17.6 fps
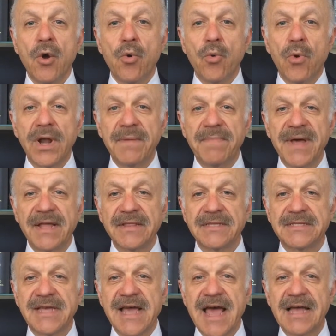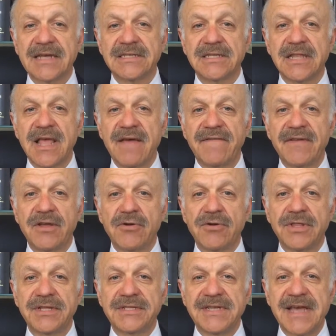What about the tax levy
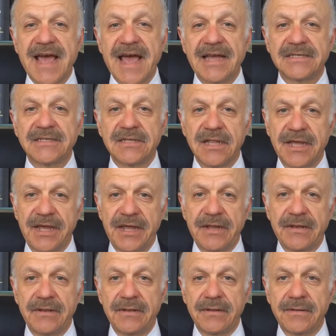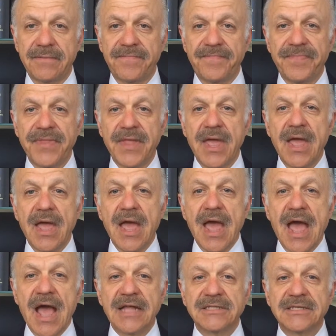or the tax lien?
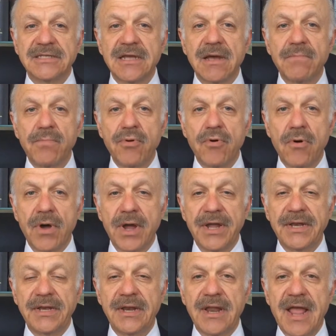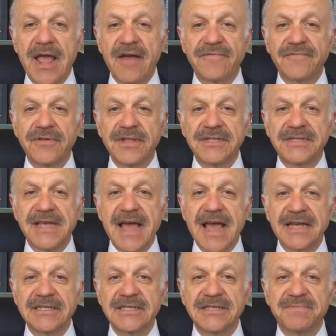At some point after the
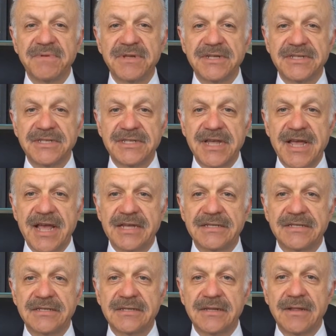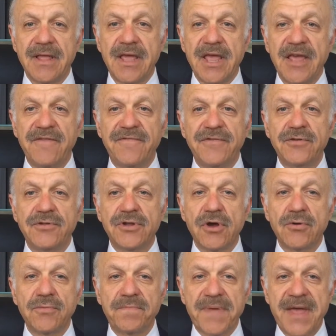tax has been assessed, if you
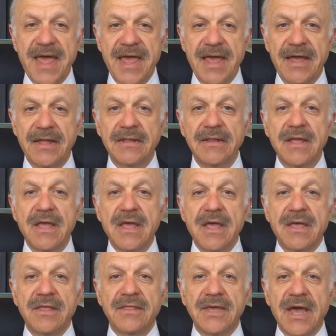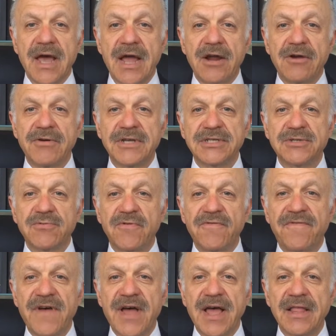don't pay it, the IRS
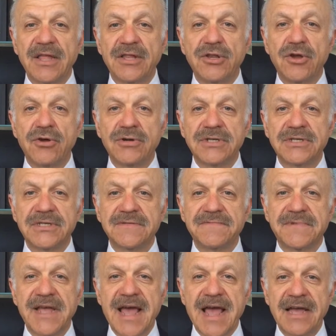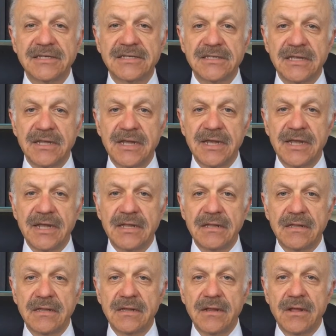will file a notice of tax
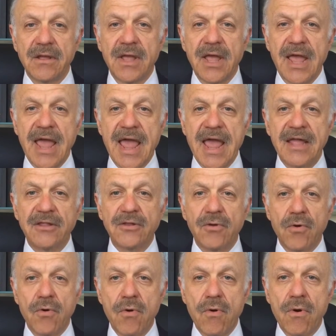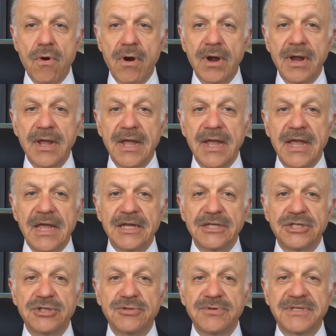lien and/or
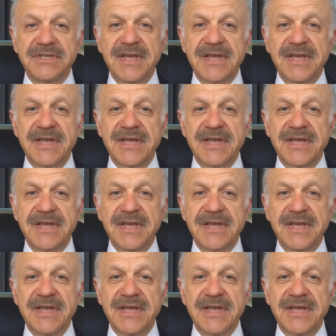issue a